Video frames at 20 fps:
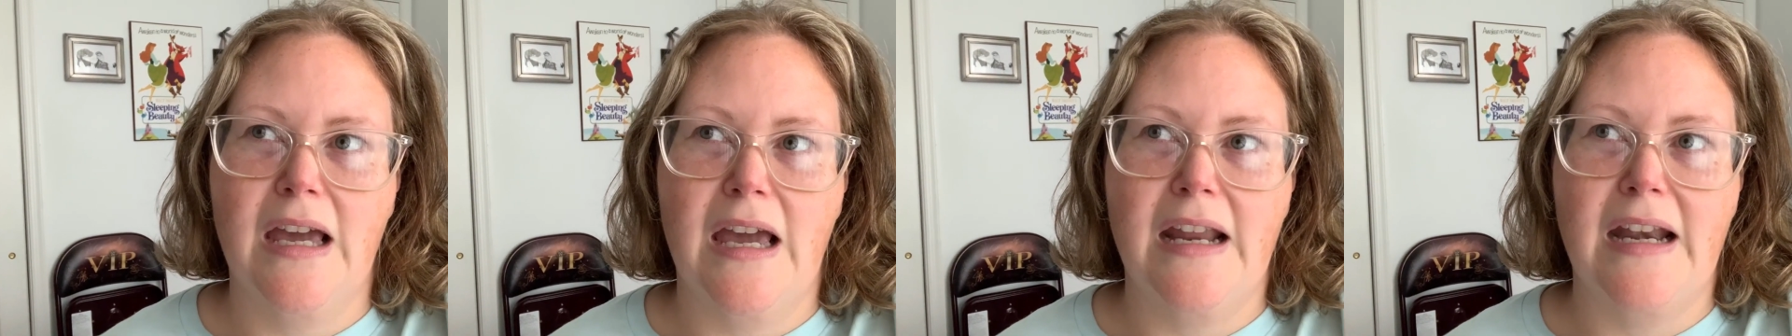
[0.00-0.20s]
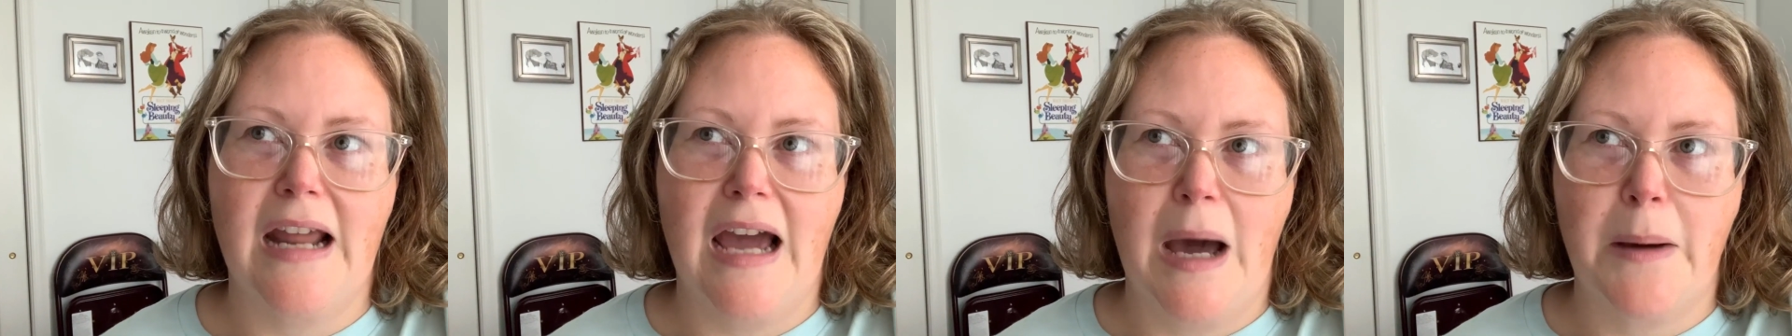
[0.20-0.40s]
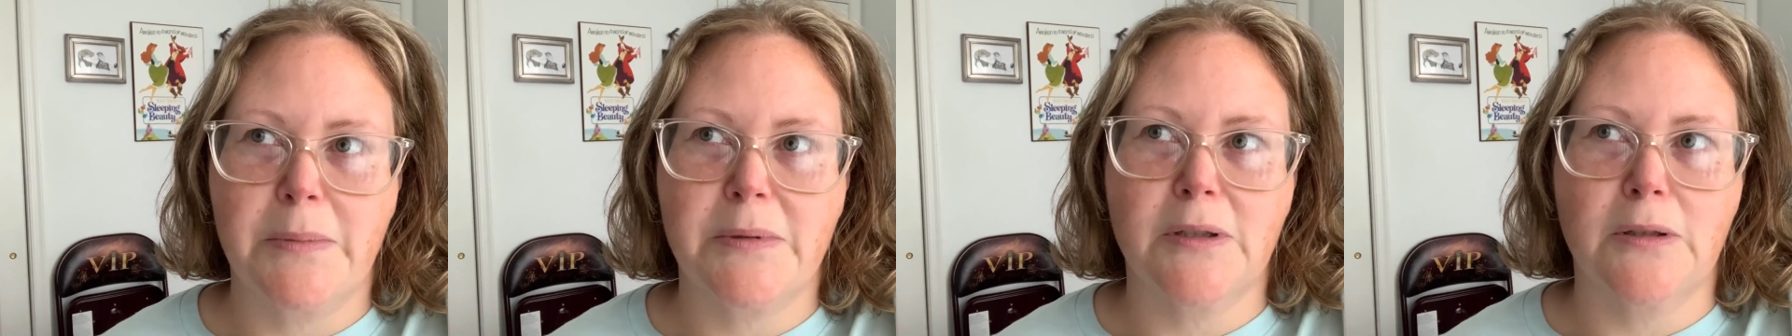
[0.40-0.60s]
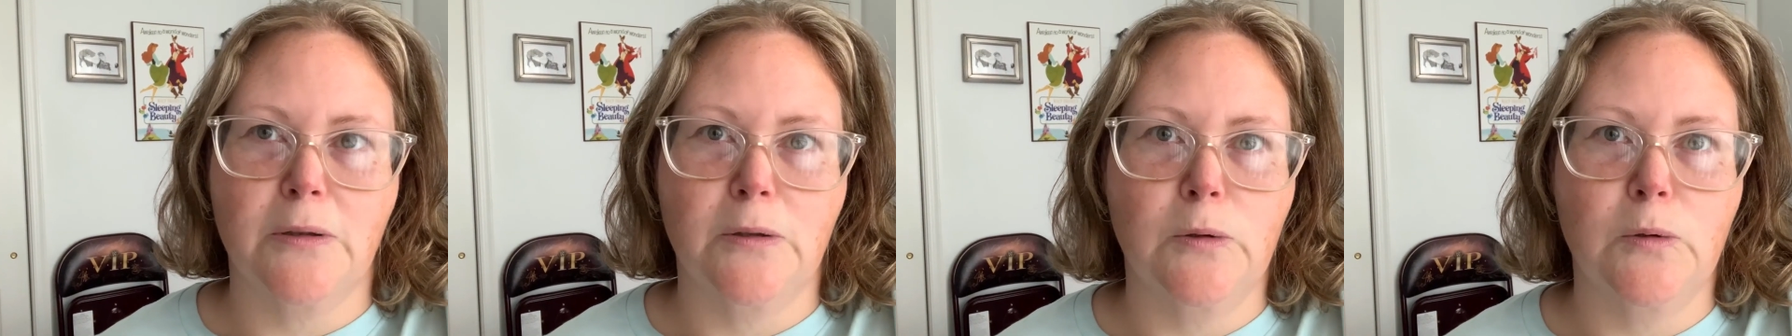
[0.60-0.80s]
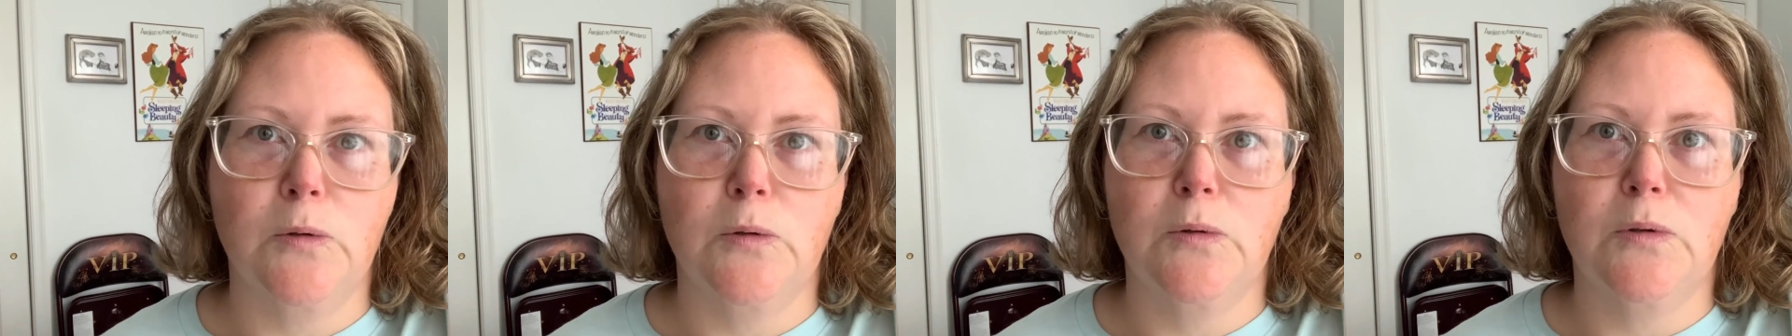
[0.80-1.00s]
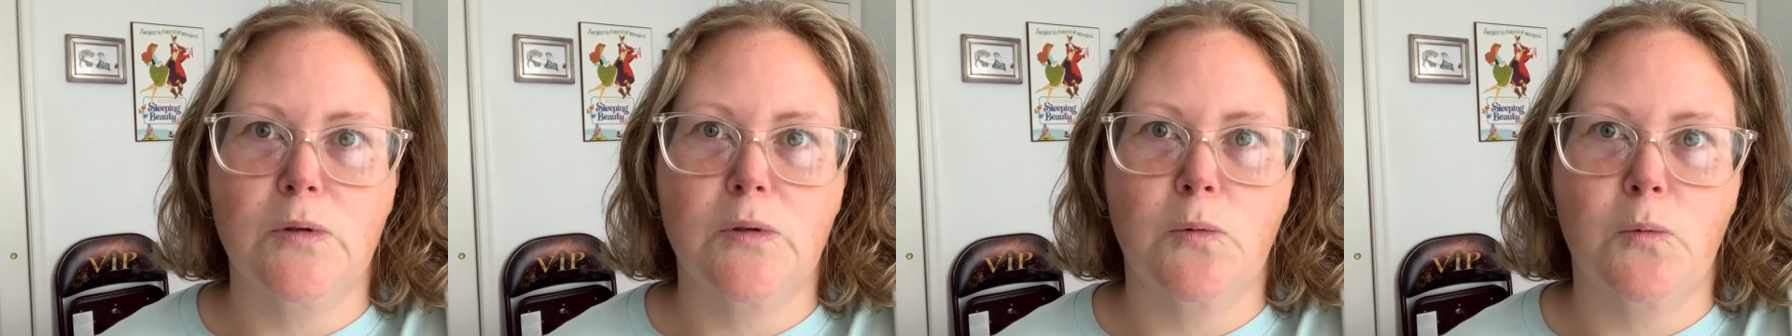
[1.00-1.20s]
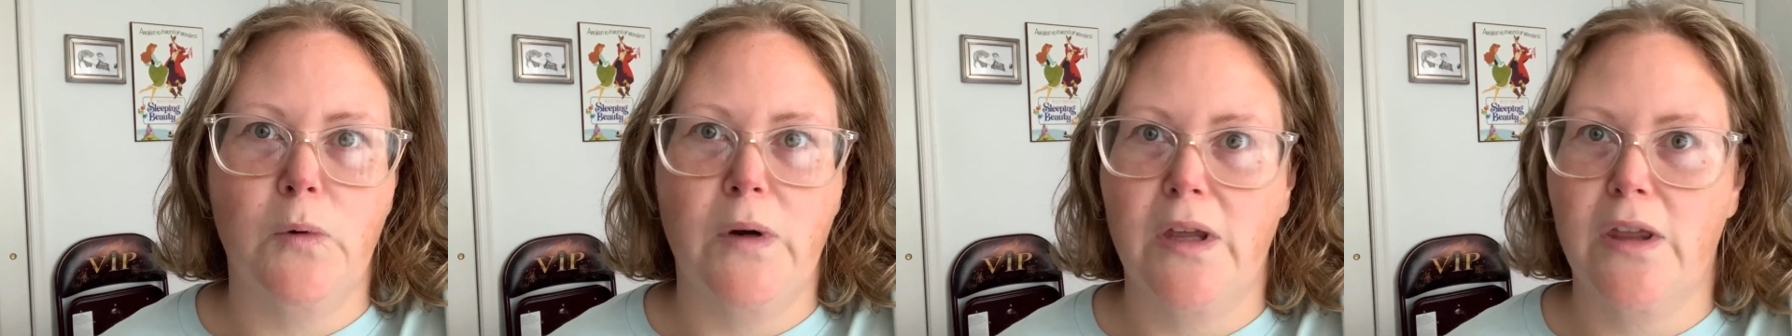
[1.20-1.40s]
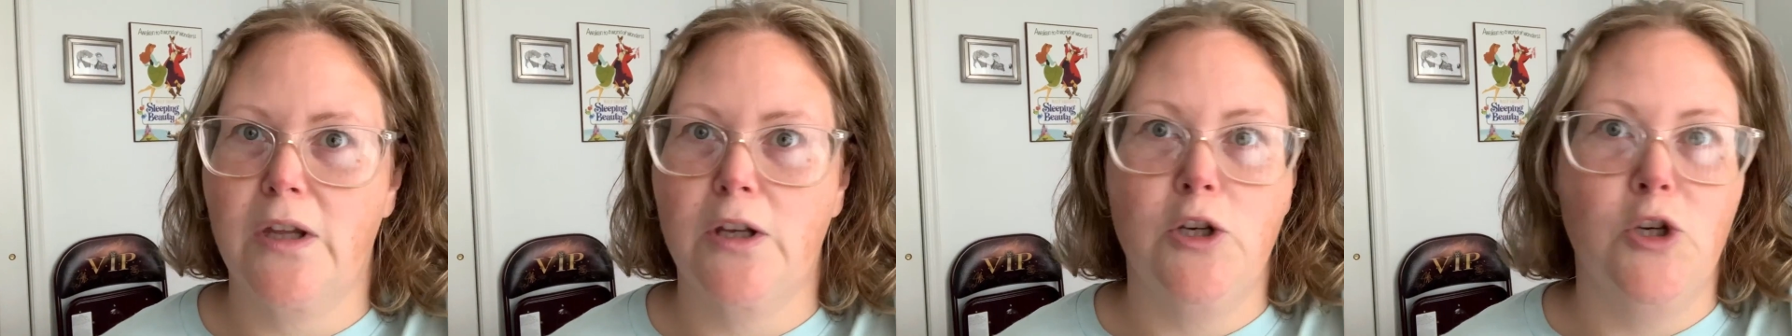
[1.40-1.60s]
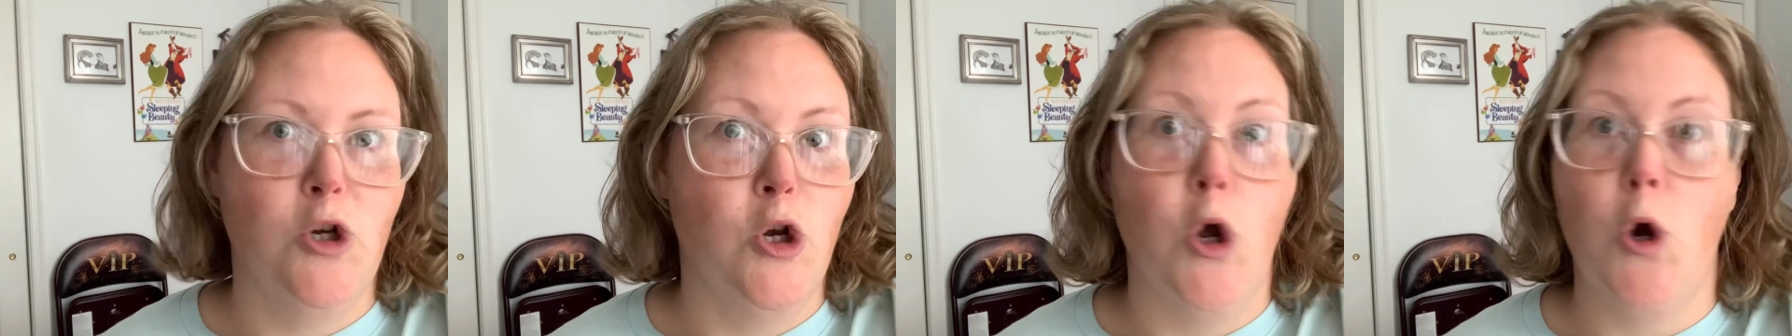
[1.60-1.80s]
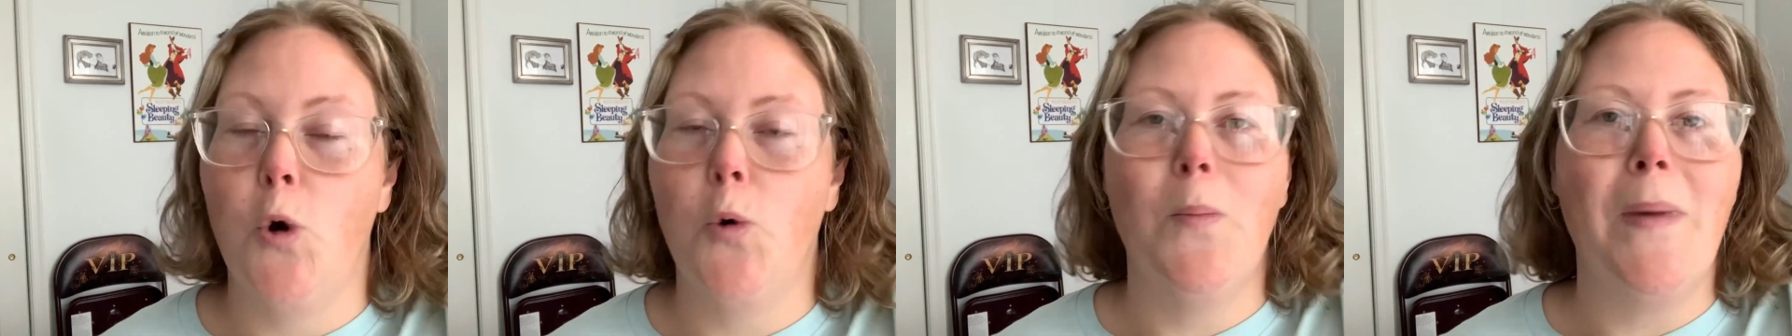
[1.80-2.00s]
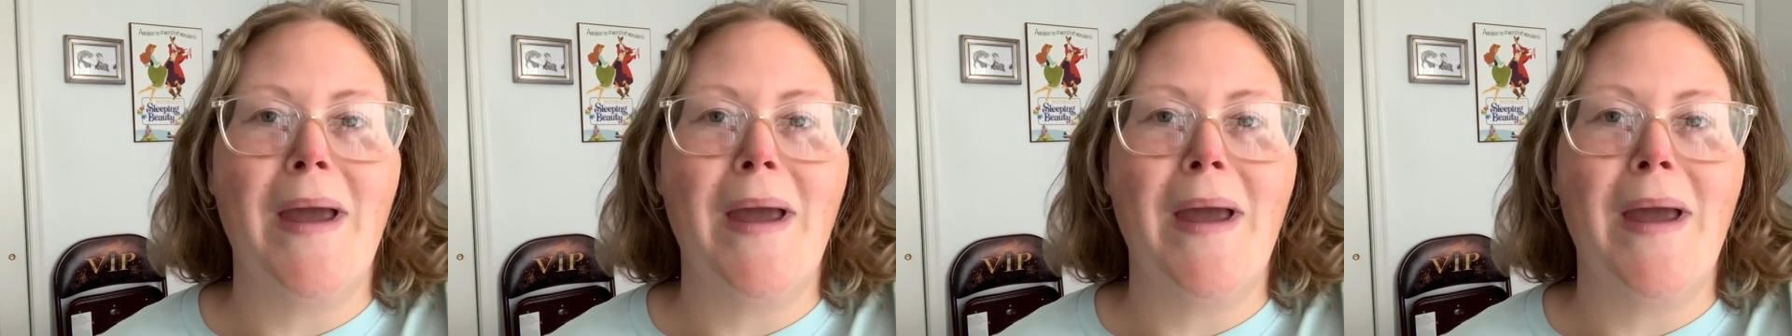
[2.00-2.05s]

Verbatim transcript: an absolute with no